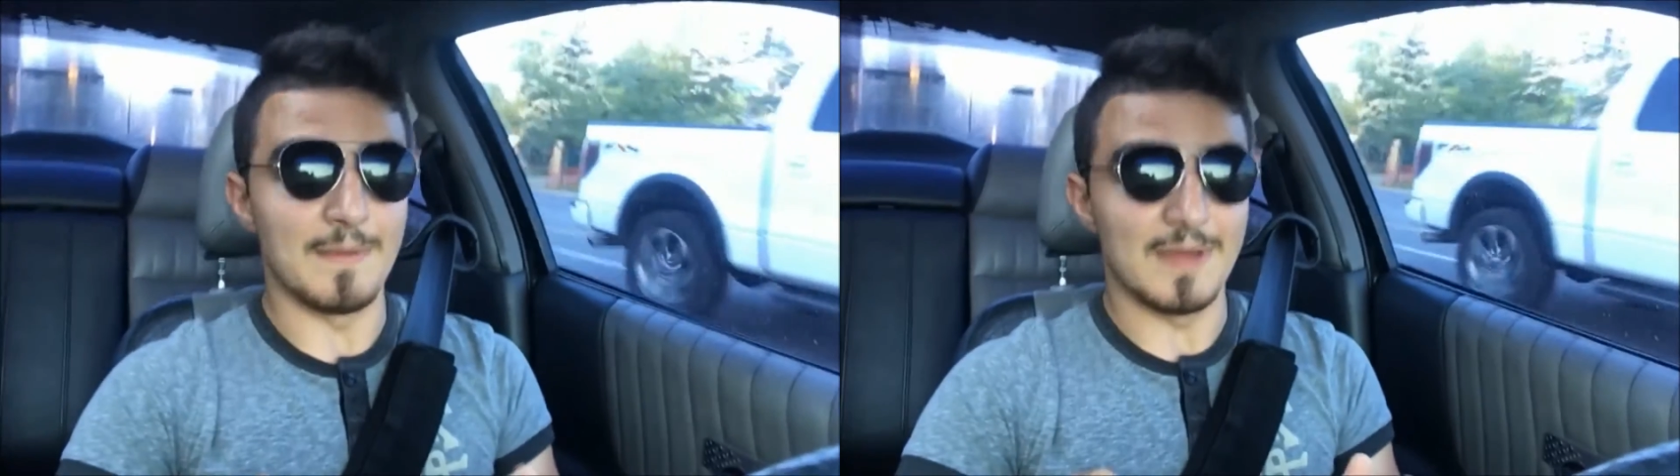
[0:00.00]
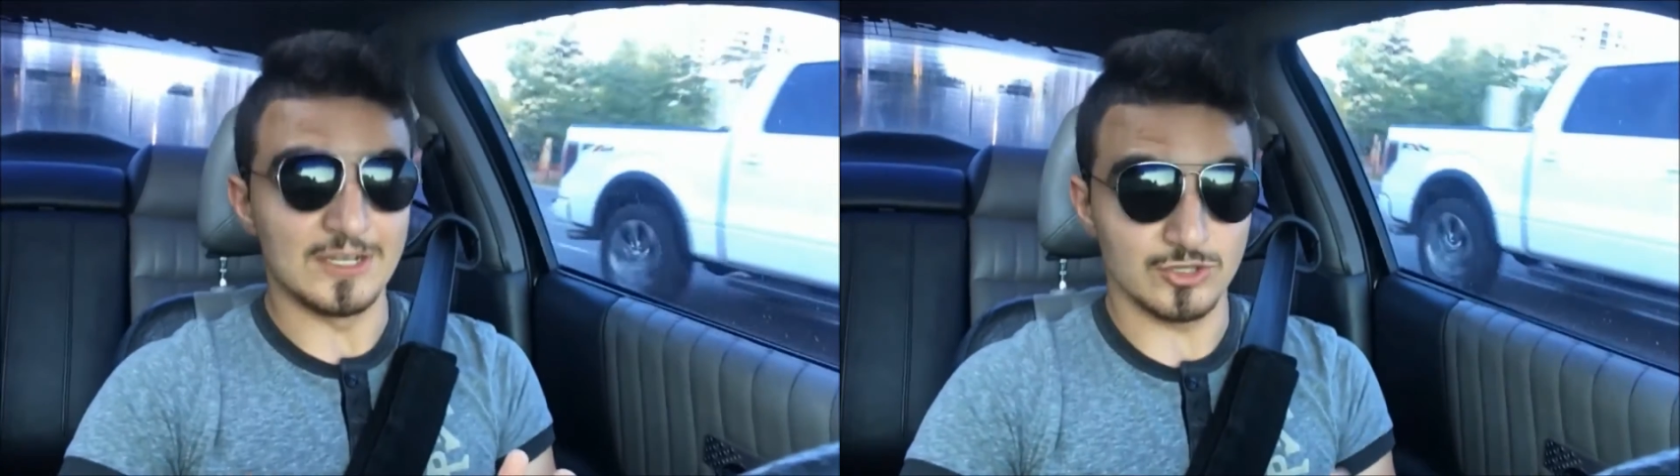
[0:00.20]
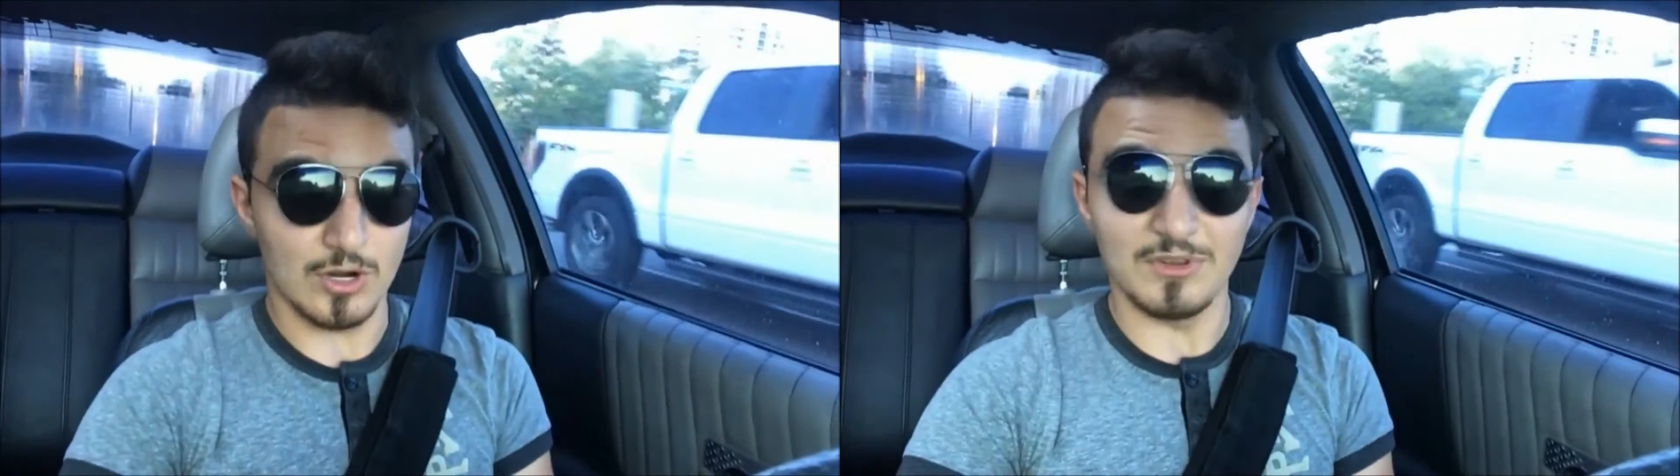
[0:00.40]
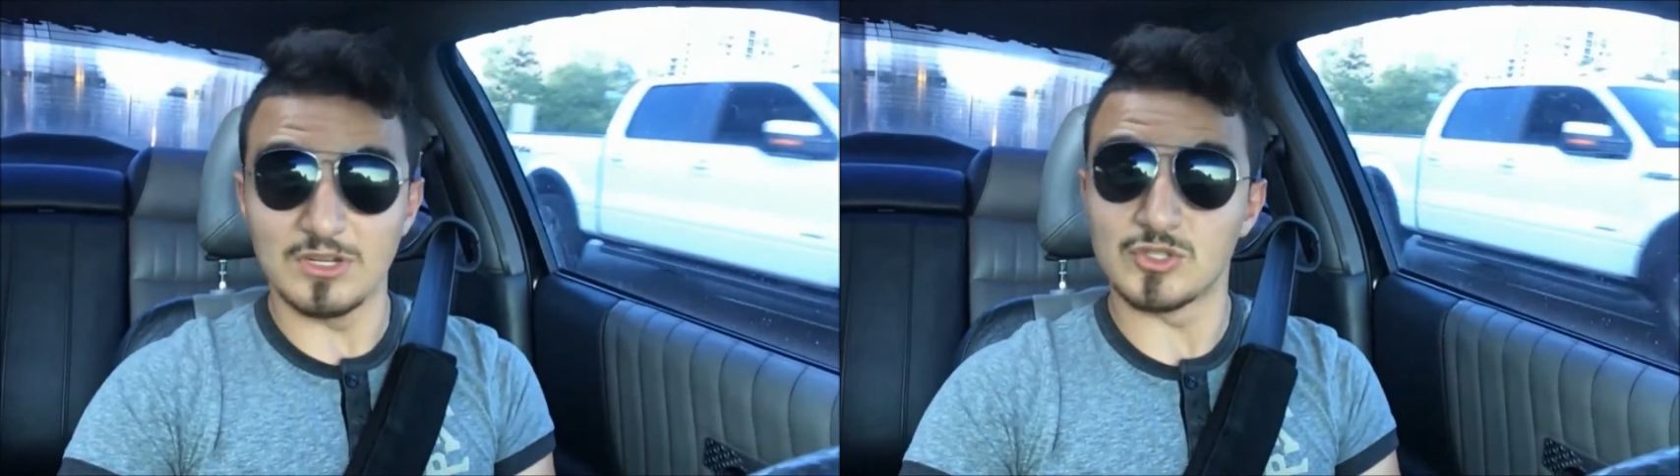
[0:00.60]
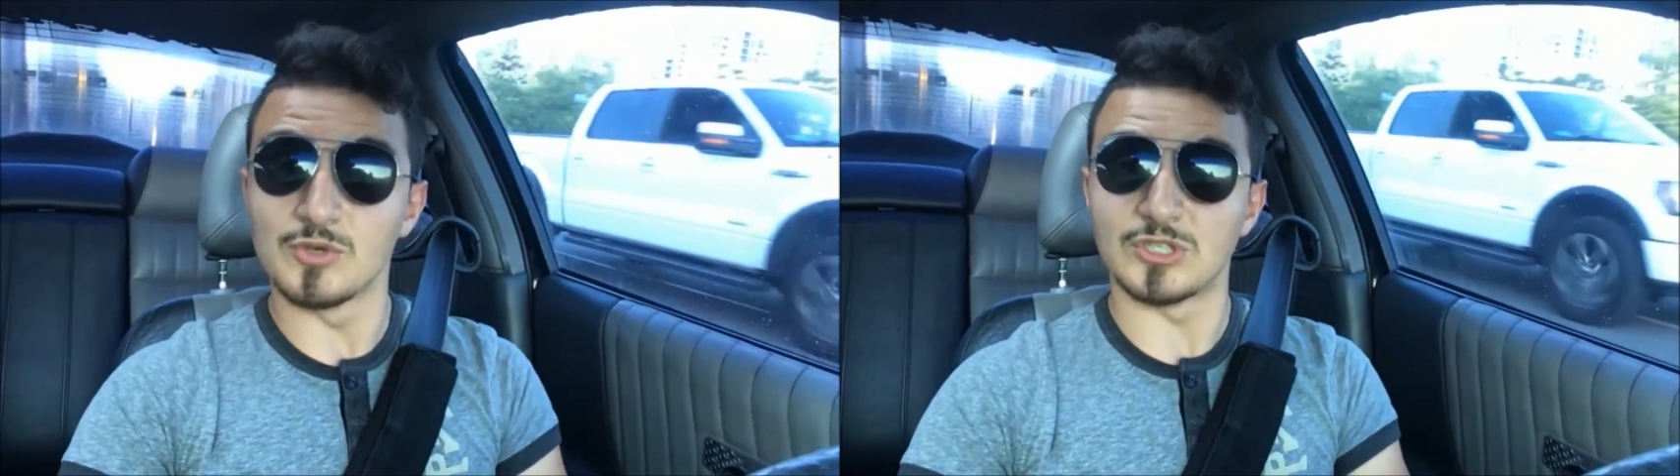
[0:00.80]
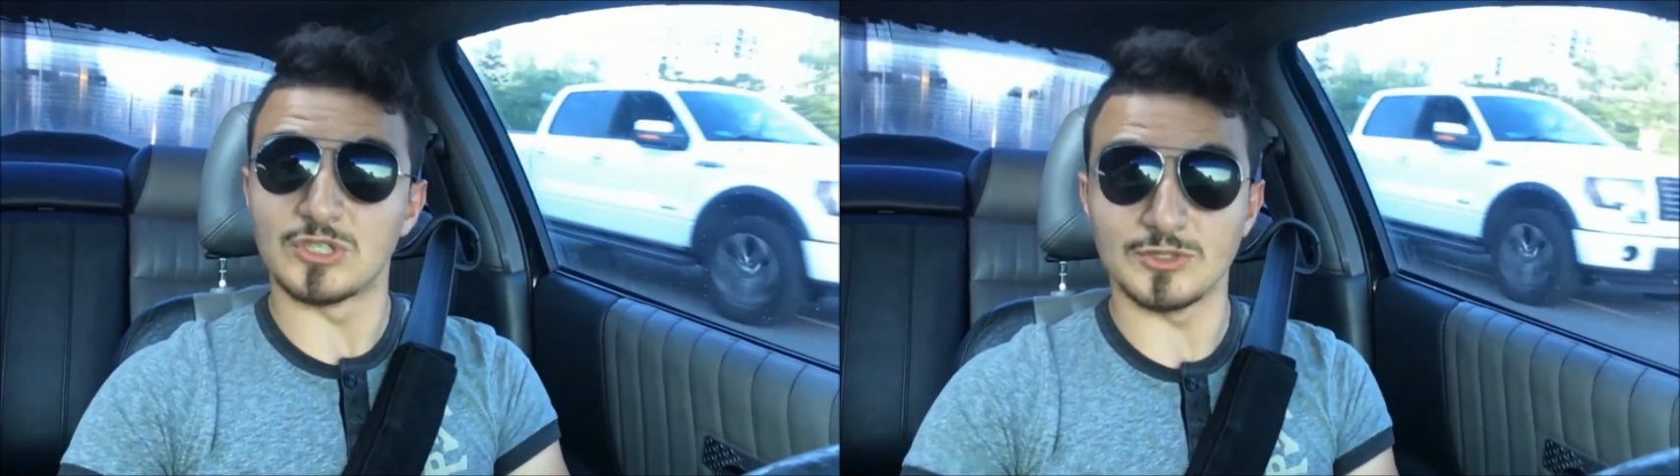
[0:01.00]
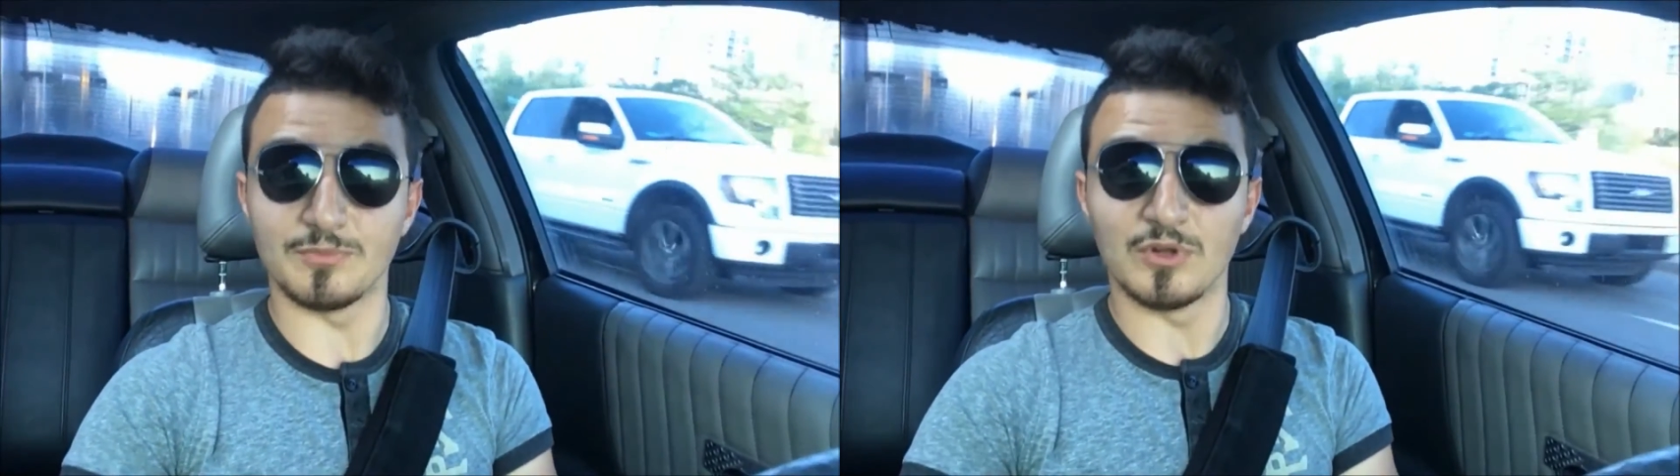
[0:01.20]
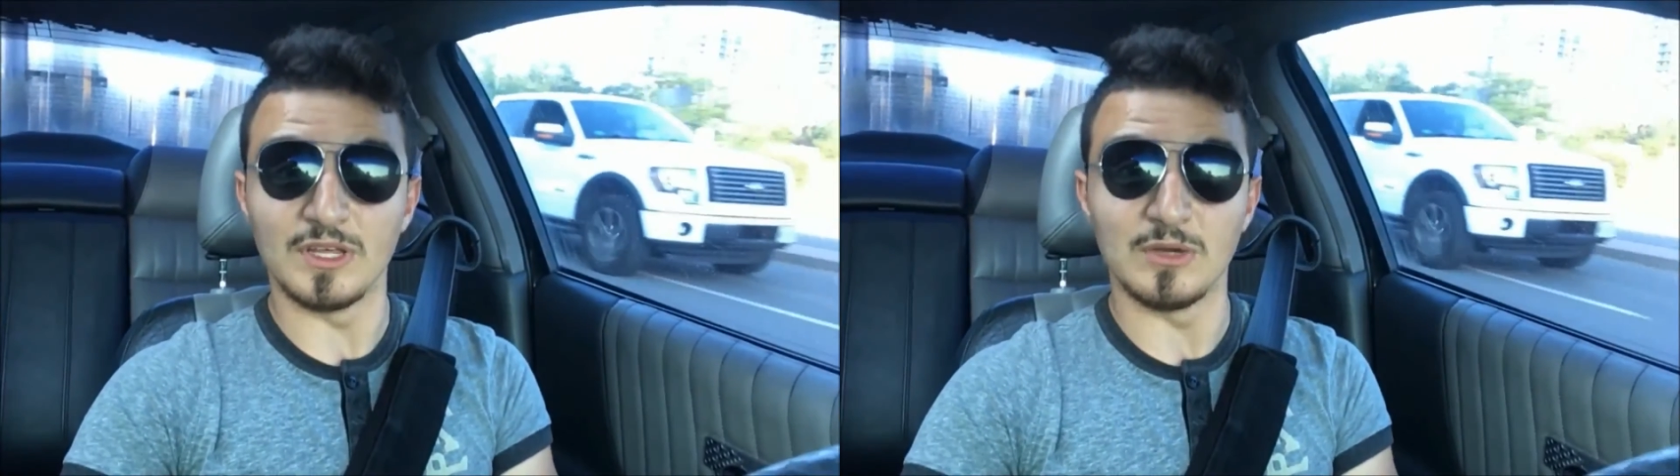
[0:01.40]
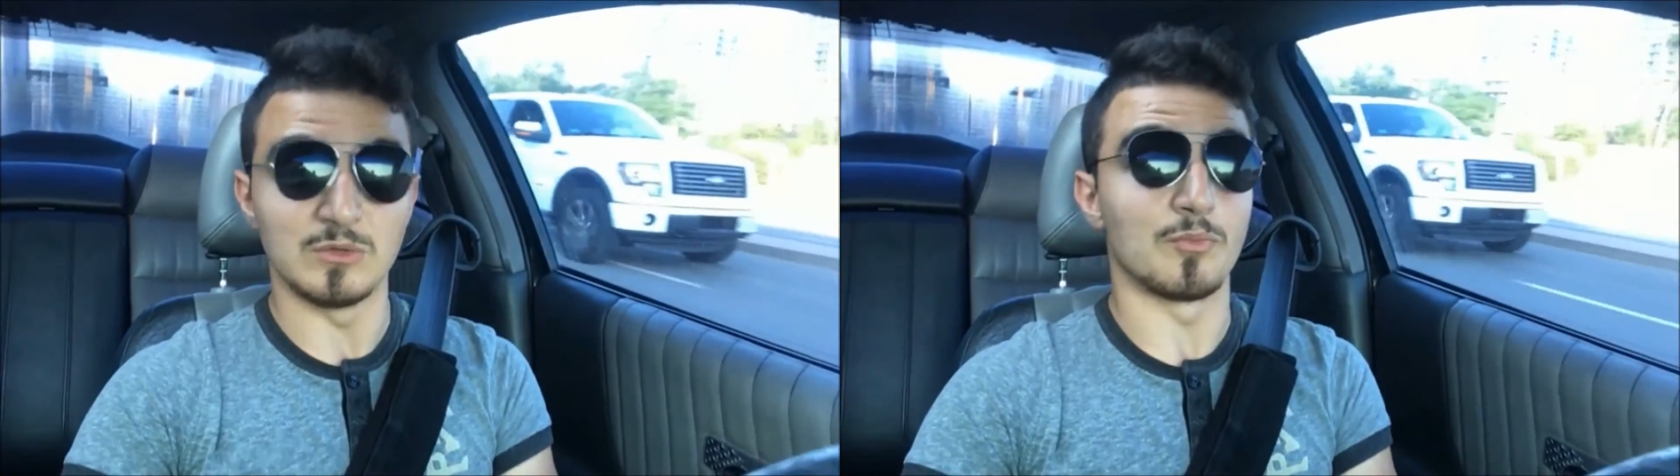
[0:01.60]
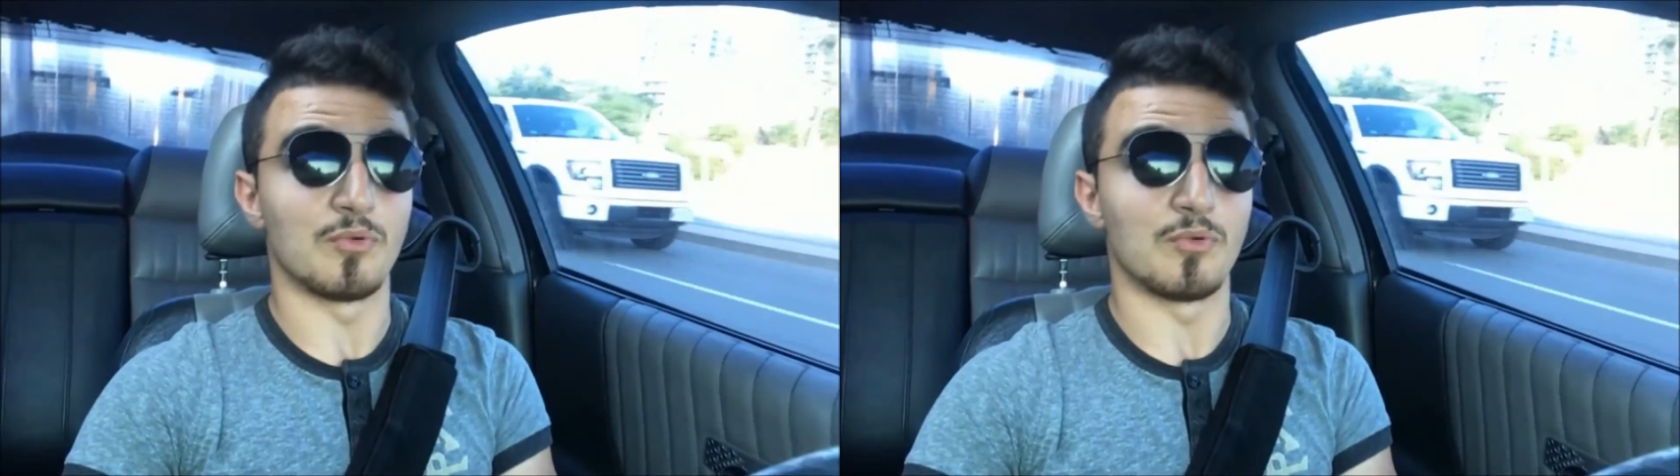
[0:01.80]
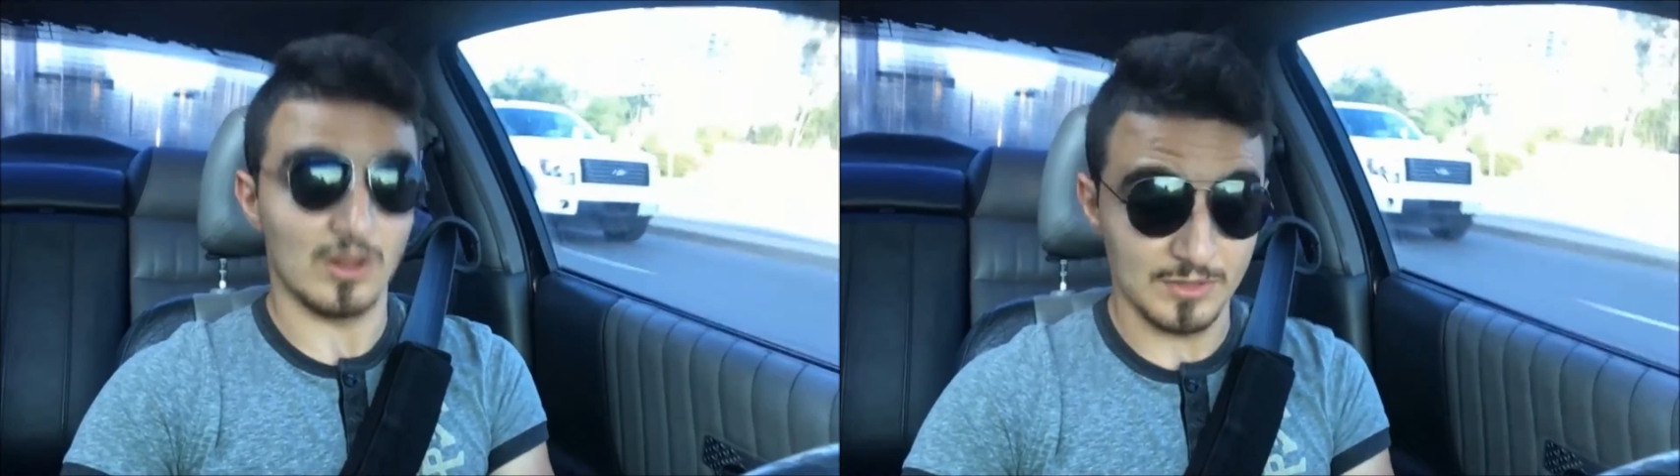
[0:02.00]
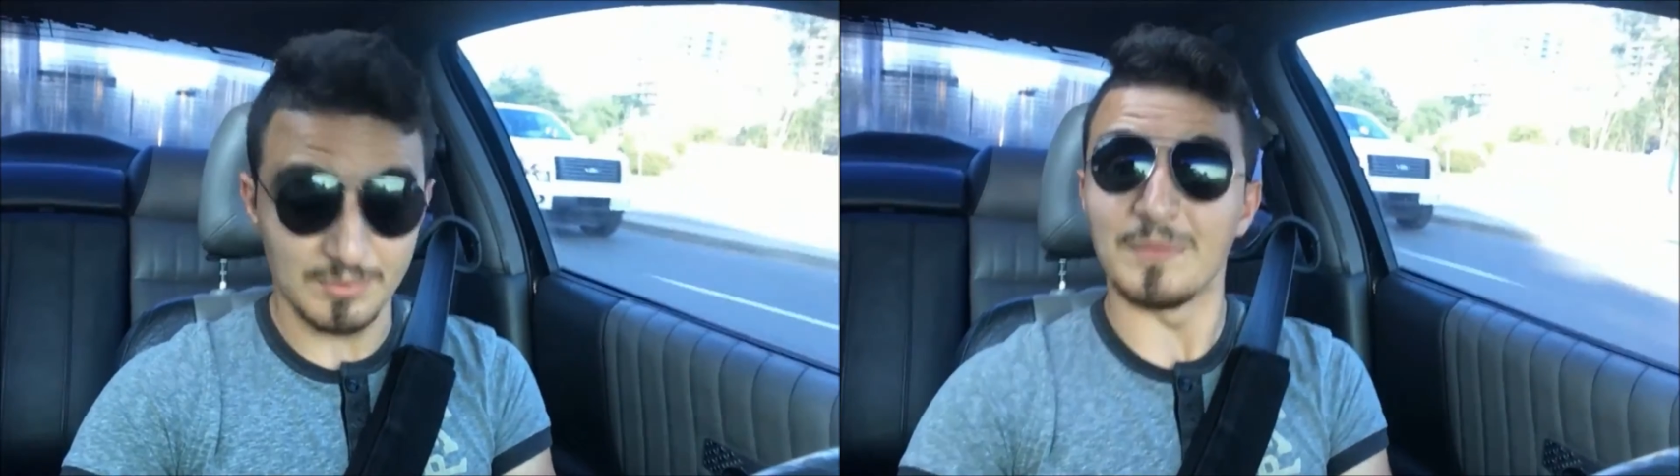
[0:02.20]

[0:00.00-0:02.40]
and dropping the supercharger pulley, which will probably get